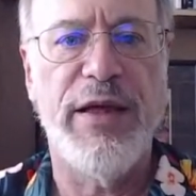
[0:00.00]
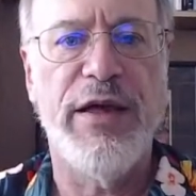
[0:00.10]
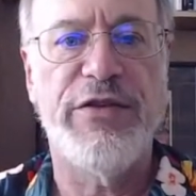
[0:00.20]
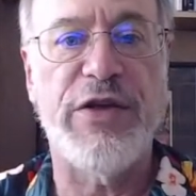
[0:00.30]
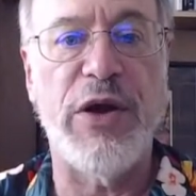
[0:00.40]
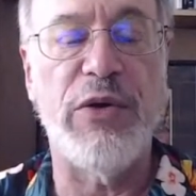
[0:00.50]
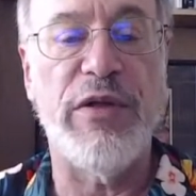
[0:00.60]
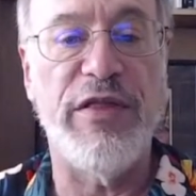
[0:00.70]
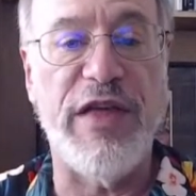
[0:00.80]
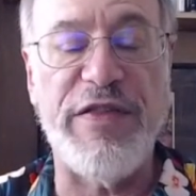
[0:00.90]
So
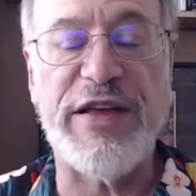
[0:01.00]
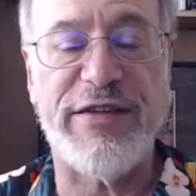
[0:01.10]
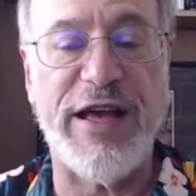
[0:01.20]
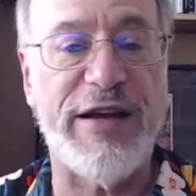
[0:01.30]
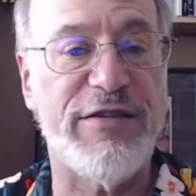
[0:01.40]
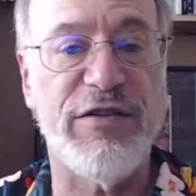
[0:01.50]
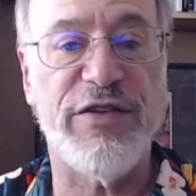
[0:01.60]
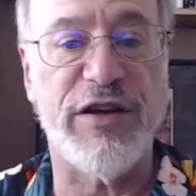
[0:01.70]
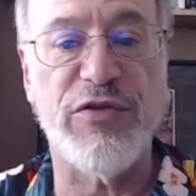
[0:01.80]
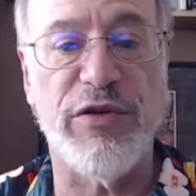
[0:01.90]
then they said, as soon as the
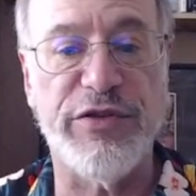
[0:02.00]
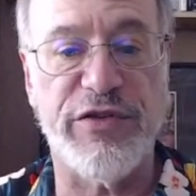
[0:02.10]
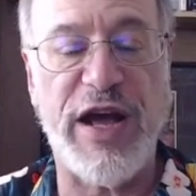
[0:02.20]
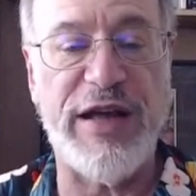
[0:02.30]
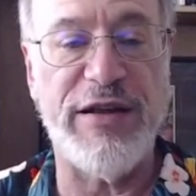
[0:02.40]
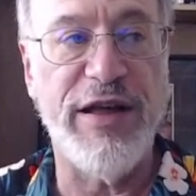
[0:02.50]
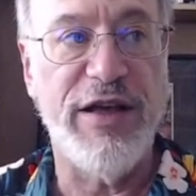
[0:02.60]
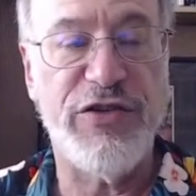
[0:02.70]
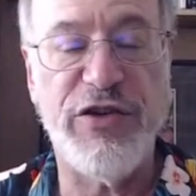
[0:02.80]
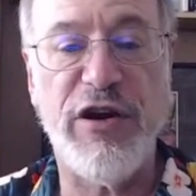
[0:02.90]
controls are tight,
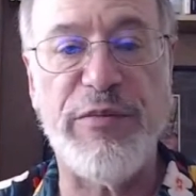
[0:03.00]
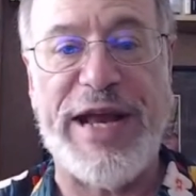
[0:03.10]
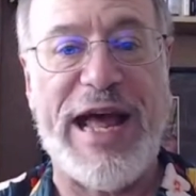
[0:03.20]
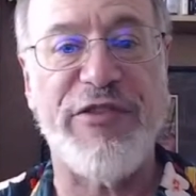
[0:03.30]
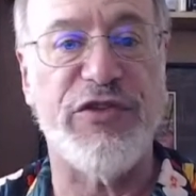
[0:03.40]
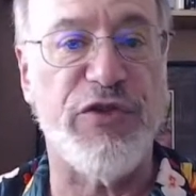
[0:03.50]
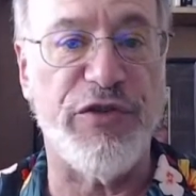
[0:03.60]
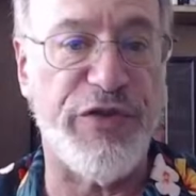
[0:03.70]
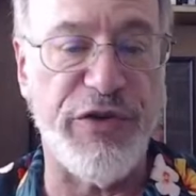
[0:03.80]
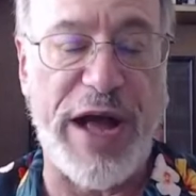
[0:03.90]
she'd already been at this for a
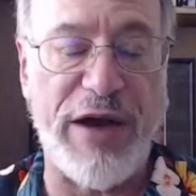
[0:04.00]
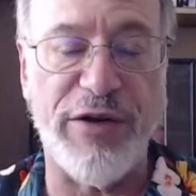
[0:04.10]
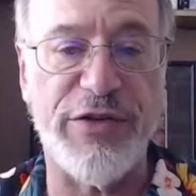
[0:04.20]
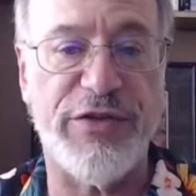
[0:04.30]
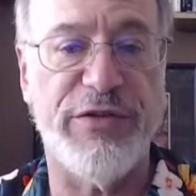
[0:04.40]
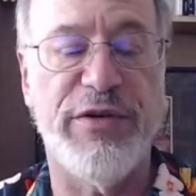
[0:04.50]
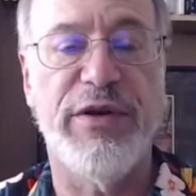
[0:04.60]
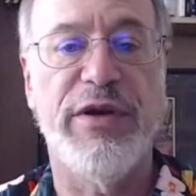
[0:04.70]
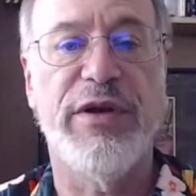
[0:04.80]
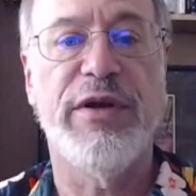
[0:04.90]
few hours.
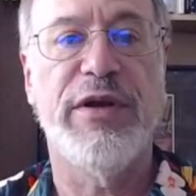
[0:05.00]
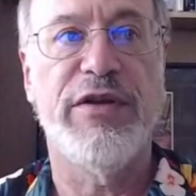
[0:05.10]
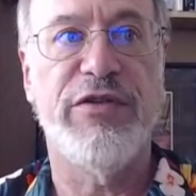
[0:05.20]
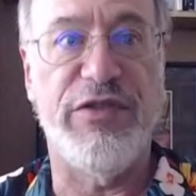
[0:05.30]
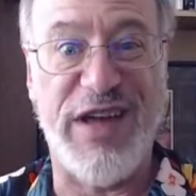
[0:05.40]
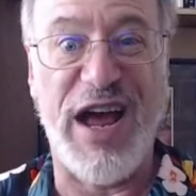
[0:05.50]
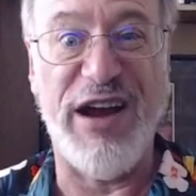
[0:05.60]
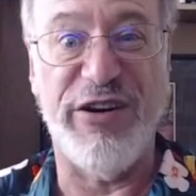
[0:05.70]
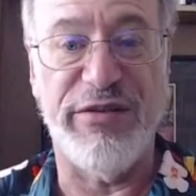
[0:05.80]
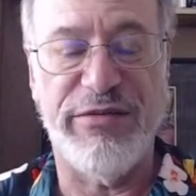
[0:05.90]
She's
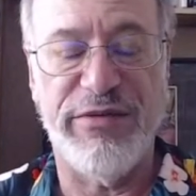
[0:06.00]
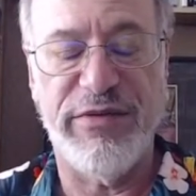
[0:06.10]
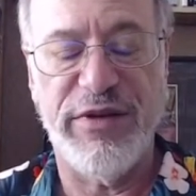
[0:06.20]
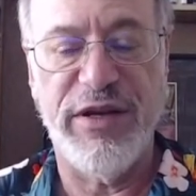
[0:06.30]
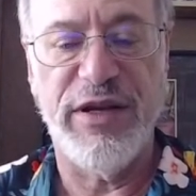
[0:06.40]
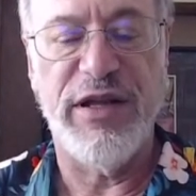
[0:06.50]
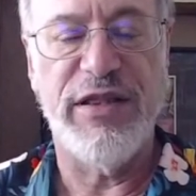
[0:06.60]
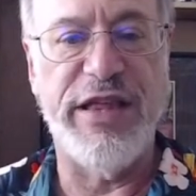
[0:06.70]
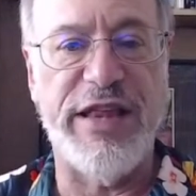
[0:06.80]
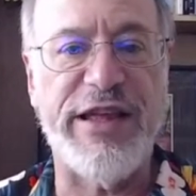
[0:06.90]
tired.
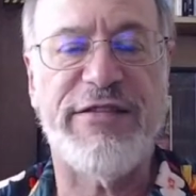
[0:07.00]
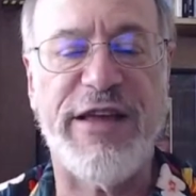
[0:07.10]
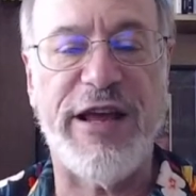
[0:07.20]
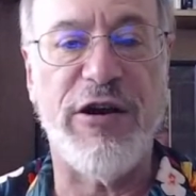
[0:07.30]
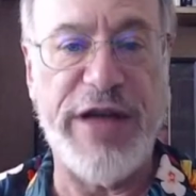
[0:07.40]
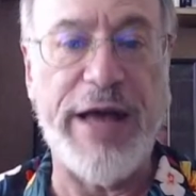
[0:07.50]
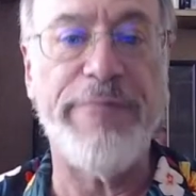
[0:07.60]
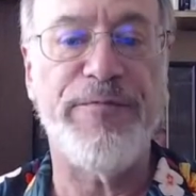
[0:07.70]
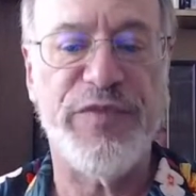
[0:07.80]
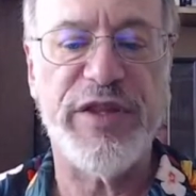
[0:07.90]
Then they said, okay,
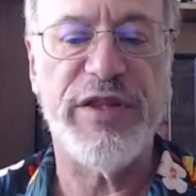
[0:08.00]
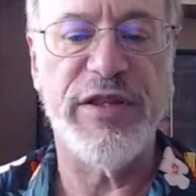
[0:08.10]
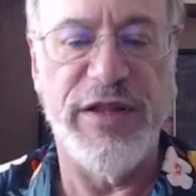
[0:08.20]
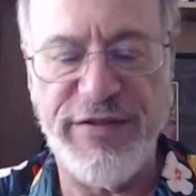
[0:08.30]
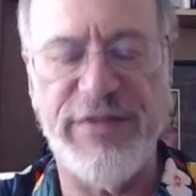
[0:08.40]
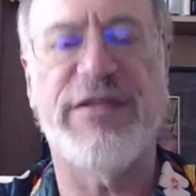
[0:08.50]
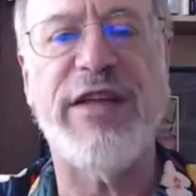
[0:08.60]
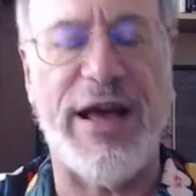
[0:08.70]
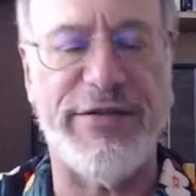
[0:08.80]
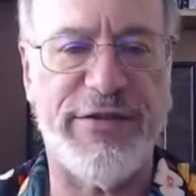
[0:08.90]
this is the
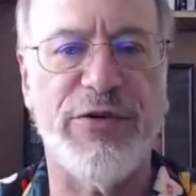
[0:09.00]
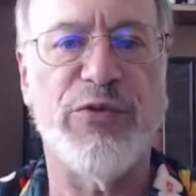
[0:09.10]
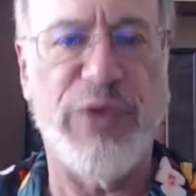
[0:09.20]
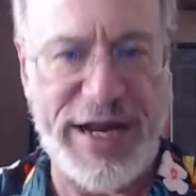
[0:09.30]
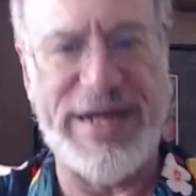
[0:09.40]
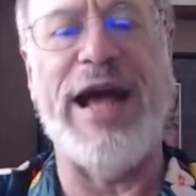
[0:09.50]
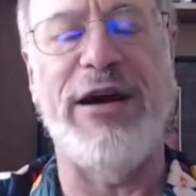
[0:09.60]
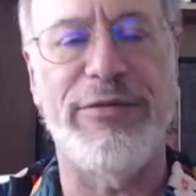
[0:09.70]
test right now.